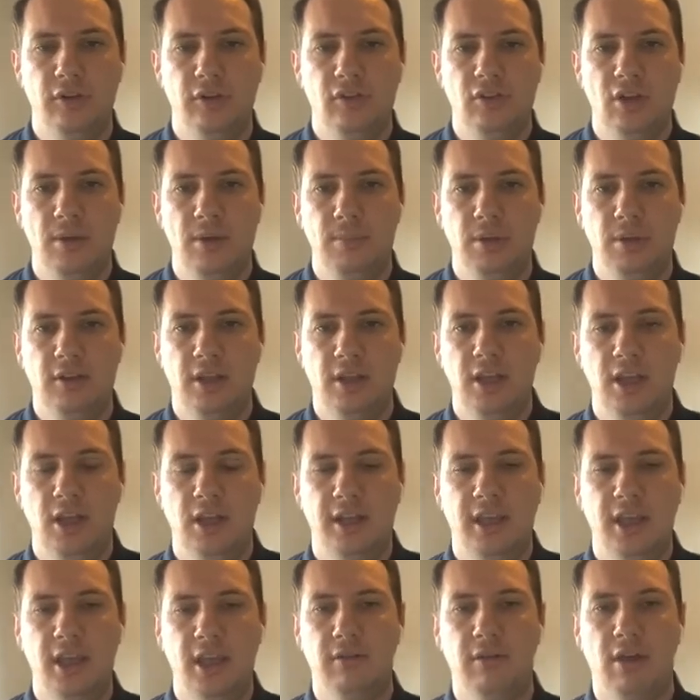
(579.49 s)
for example, you're
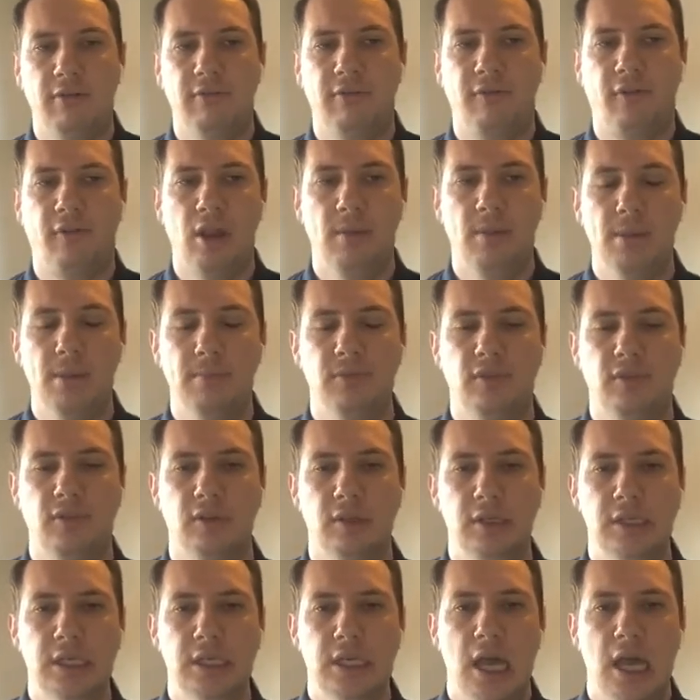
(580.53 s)
looking at that 3 months,